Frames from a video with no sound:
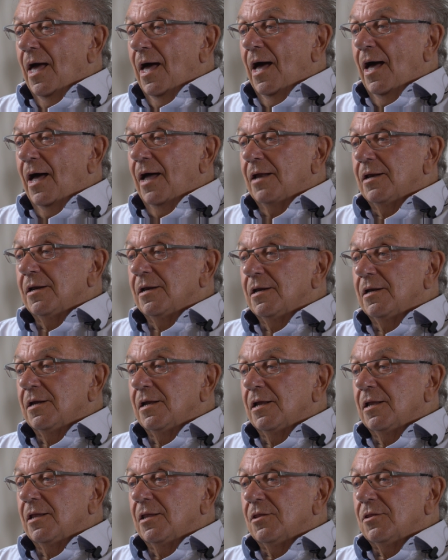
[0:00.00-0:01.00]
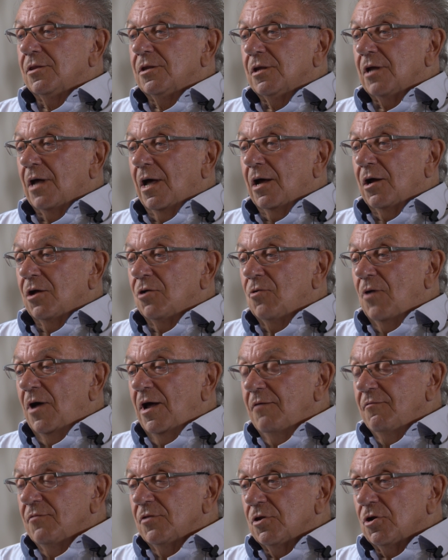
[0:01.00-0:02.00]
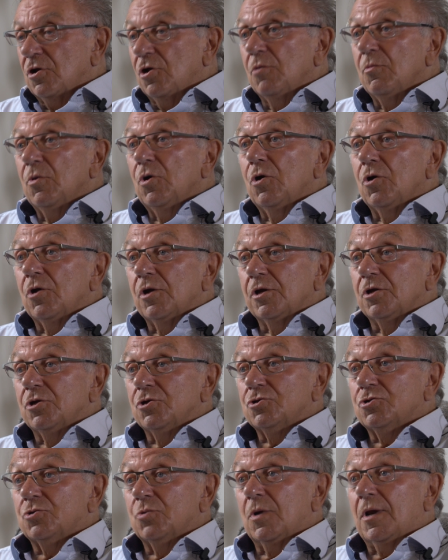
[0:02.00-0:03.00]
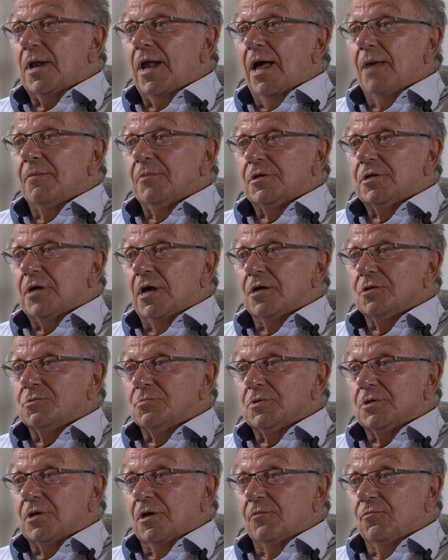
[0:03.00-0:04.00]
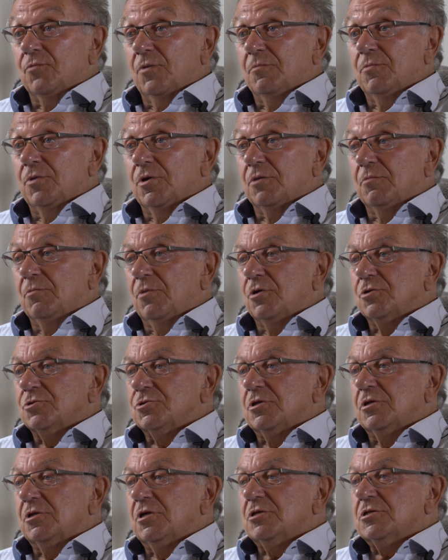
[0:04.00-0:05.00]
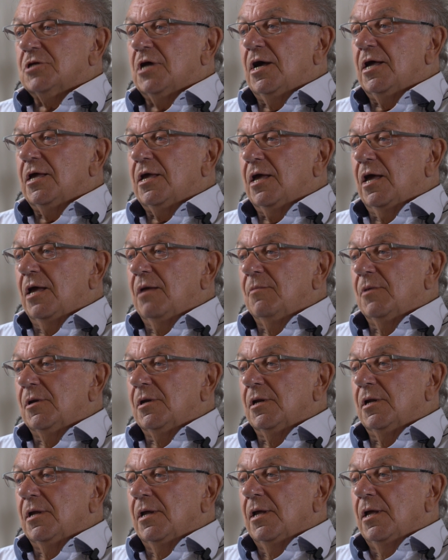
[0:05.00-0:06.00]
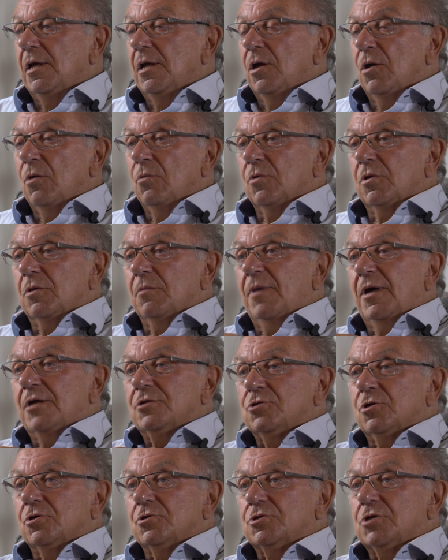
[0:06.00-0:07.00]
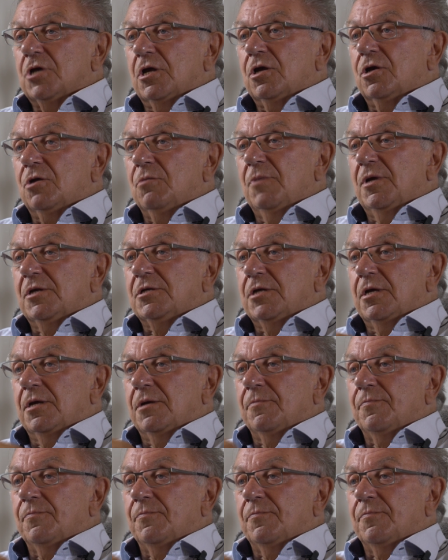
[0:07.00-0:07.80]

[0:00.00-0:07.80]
And I arrived at the club early just to acclimatise myself with Bernard Marsden. This guy came in with a badge on saying committee.